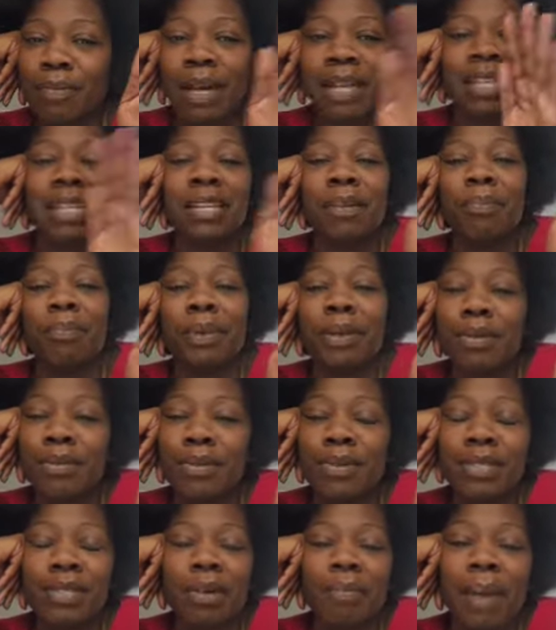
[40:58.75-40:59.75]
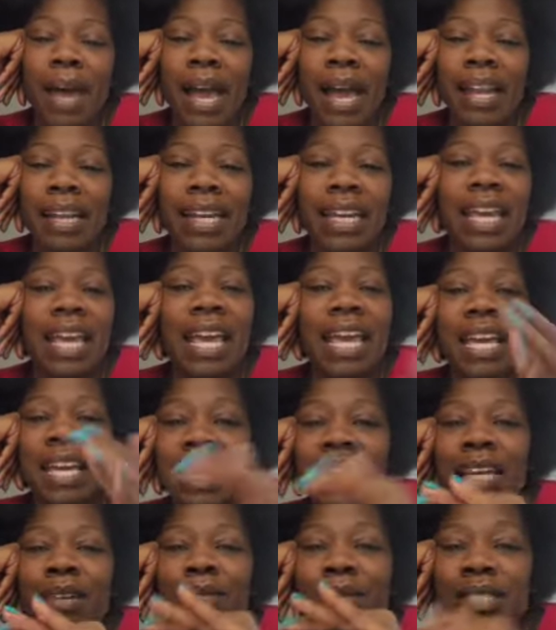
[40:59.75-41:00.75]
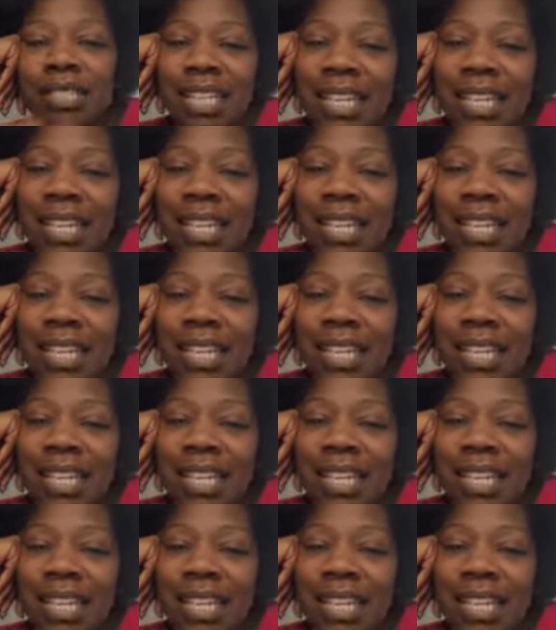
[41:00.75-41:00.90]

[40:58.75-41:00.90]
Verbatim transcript: I didn't abuse nobody. It was